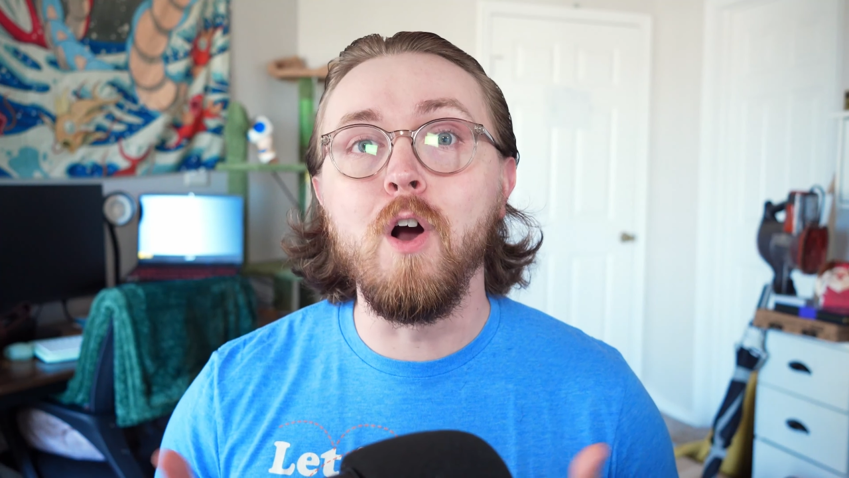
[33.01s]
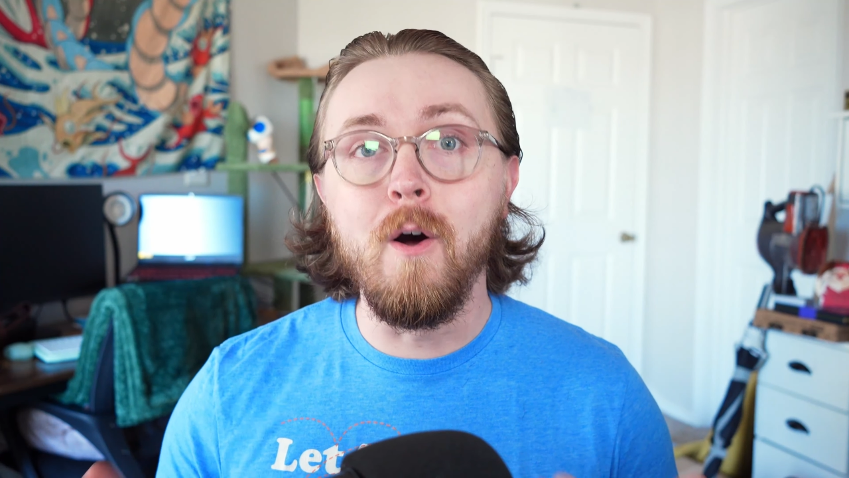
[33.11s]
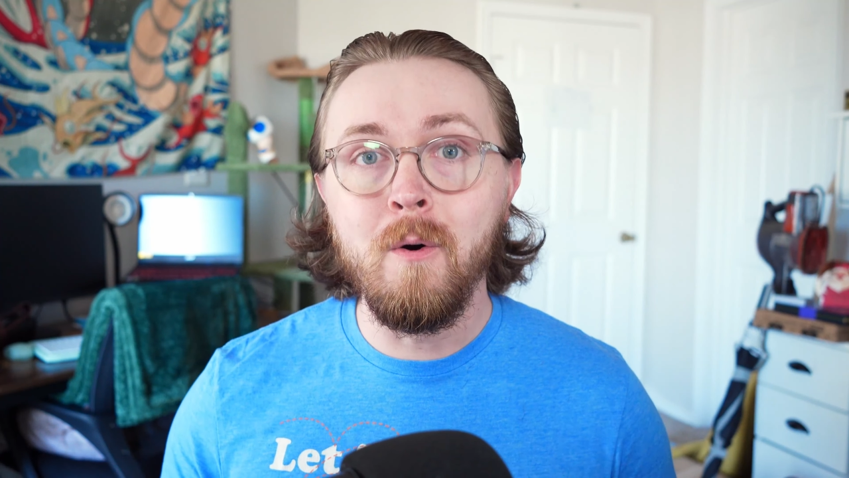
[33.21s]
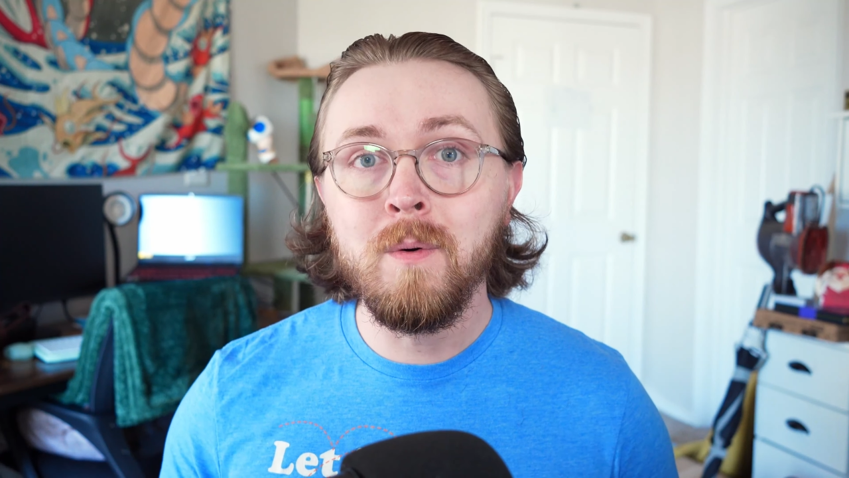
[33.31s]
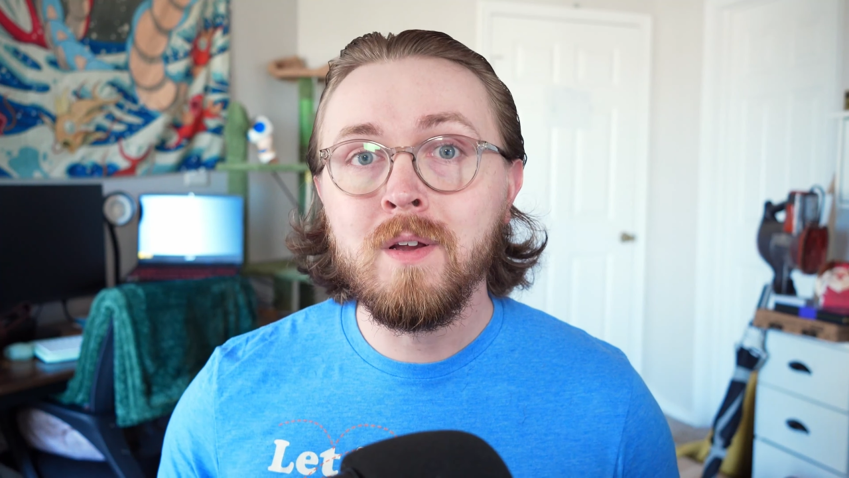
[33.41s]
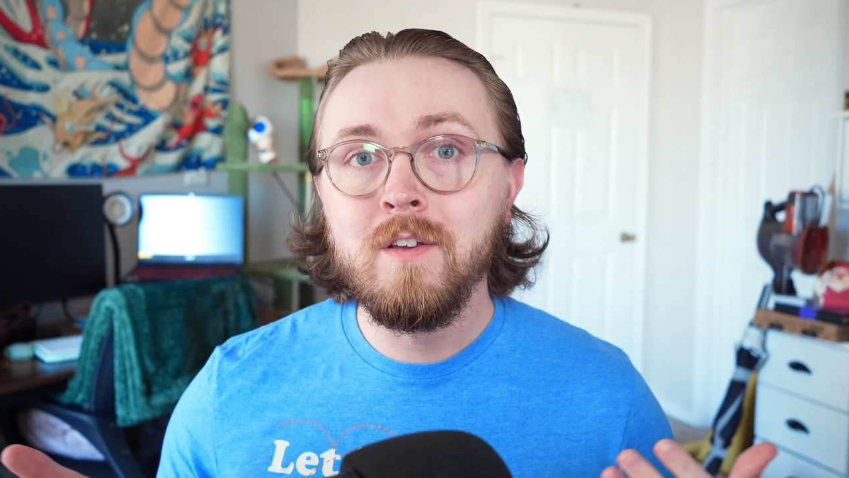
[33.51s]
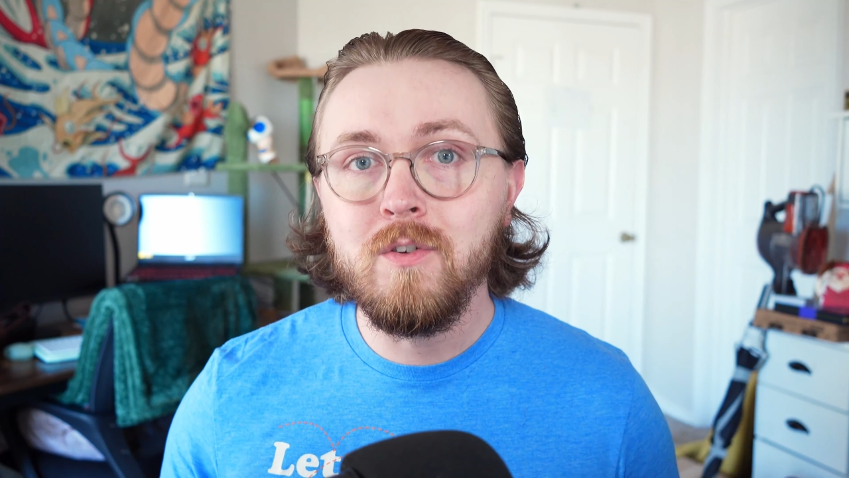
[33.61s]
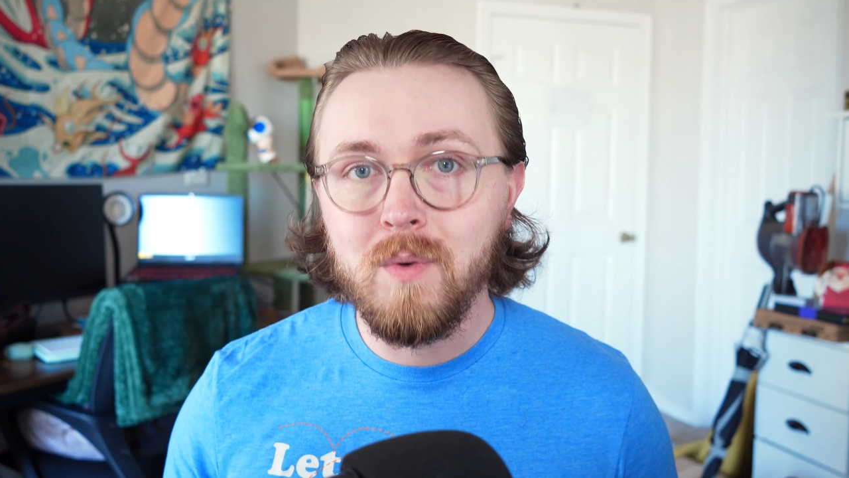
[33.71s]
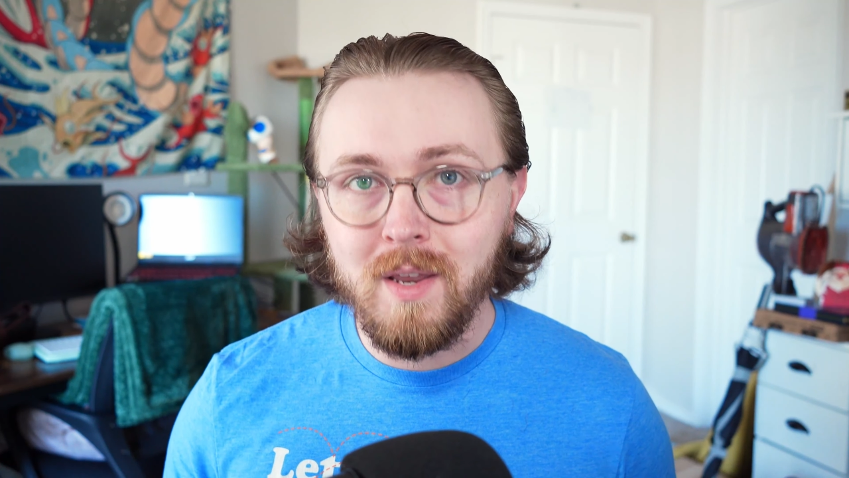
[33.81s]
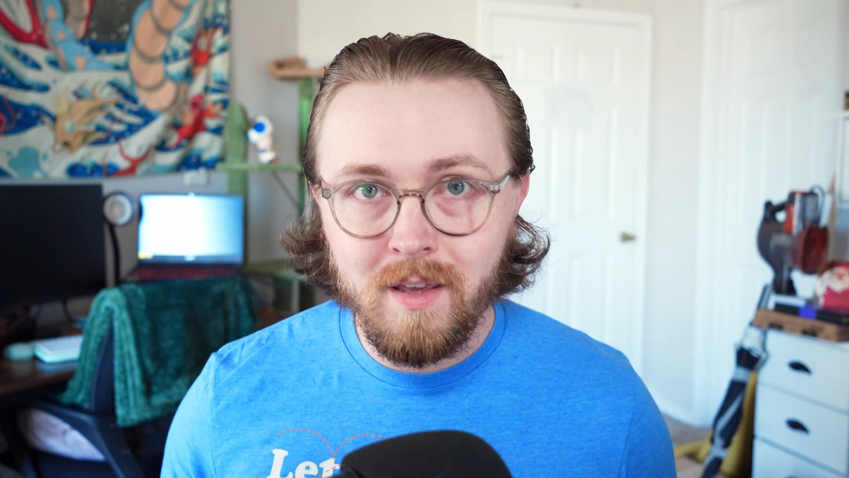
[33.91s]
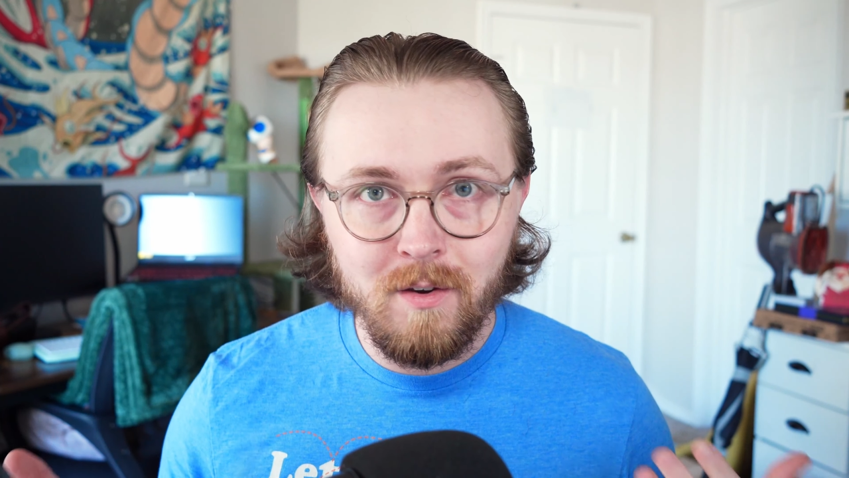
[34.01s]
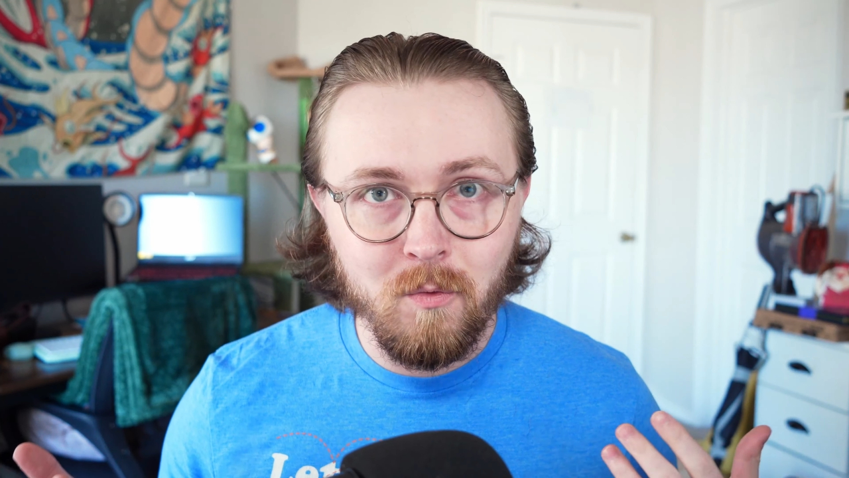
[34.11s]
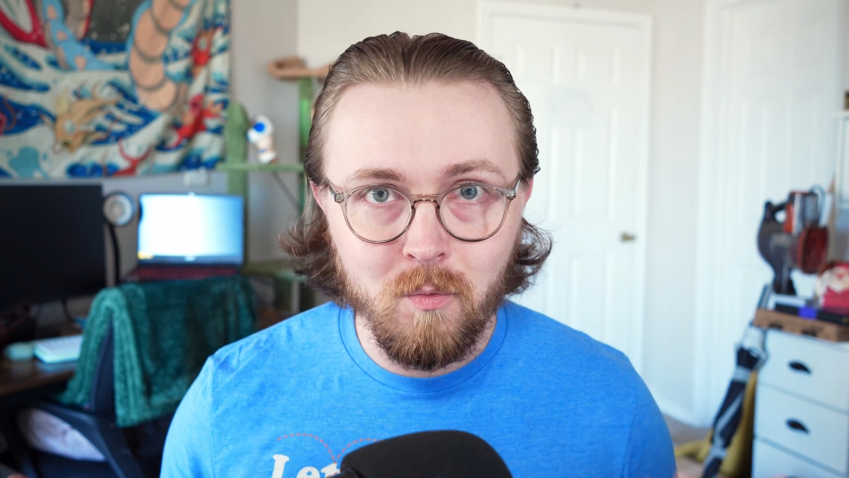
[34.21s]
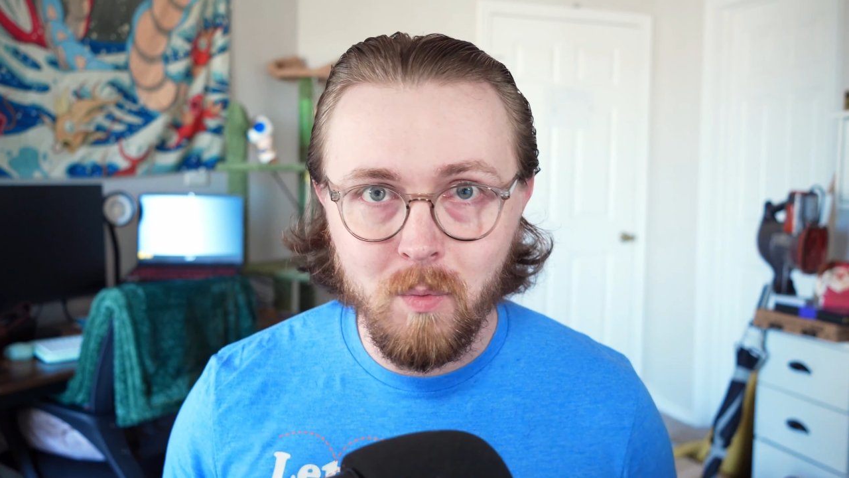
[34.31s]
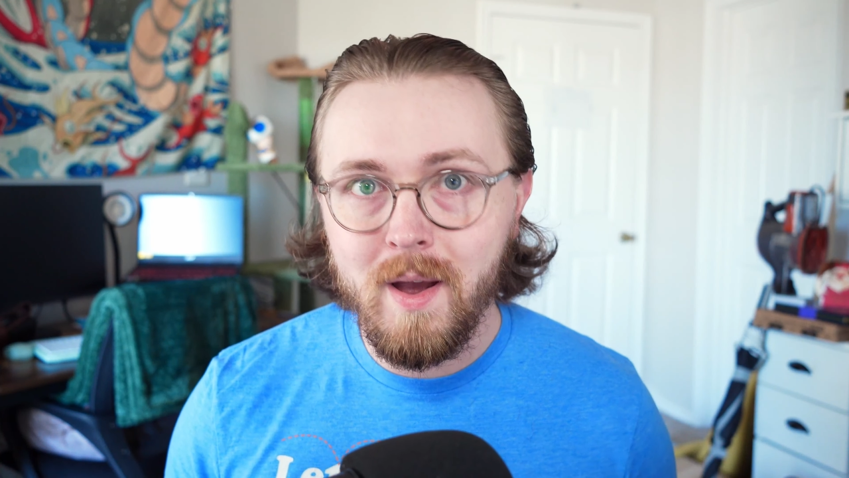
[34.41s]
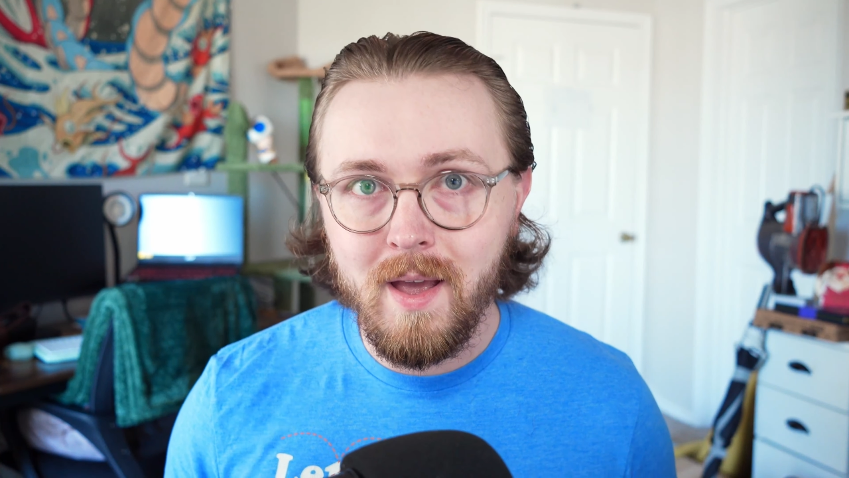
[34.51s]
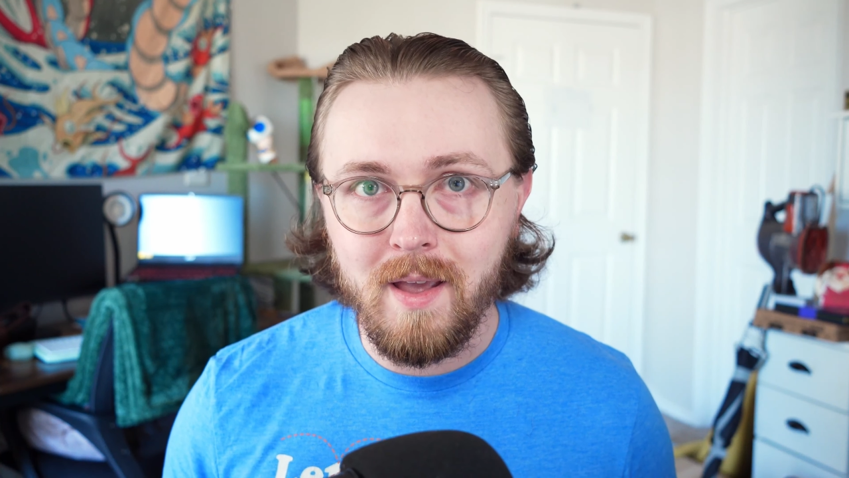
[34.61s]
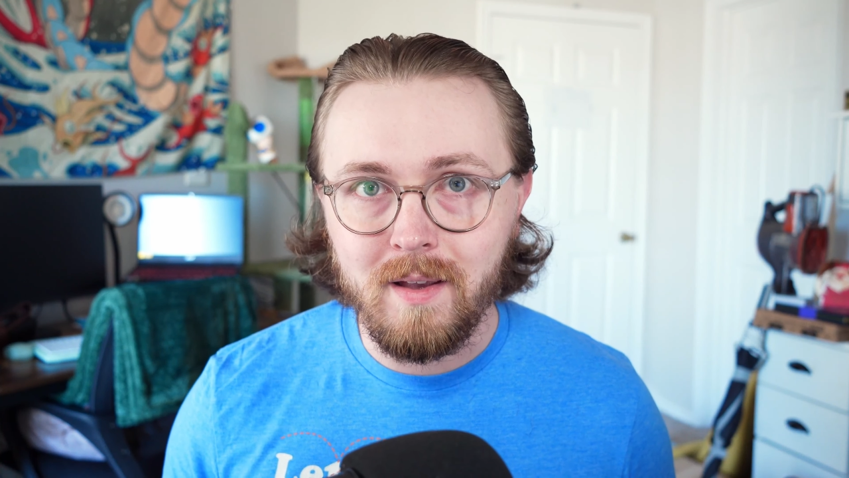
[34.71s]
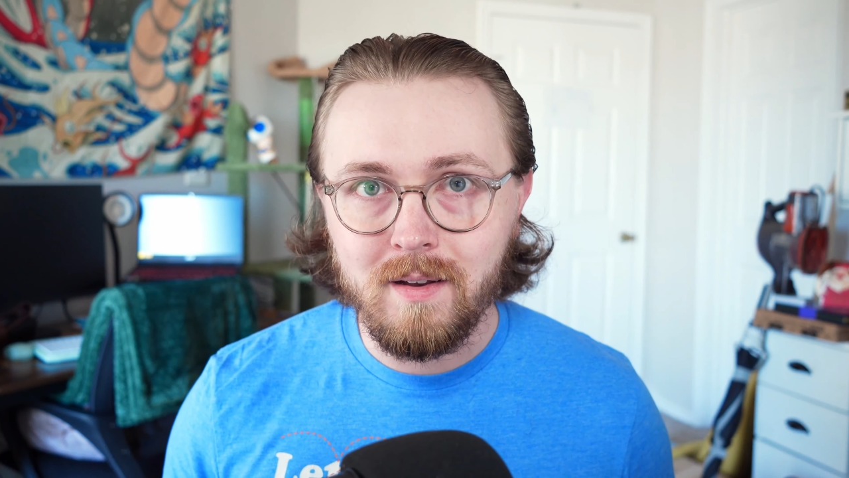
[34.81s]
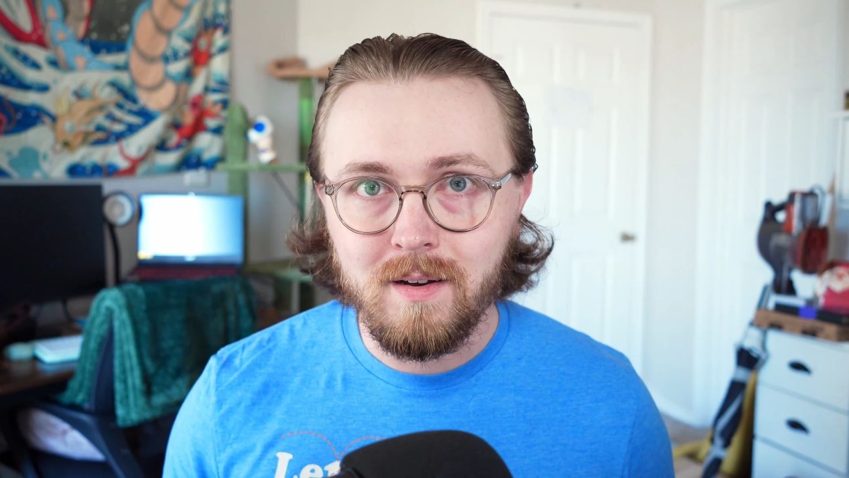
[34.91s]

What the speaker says: own unique way,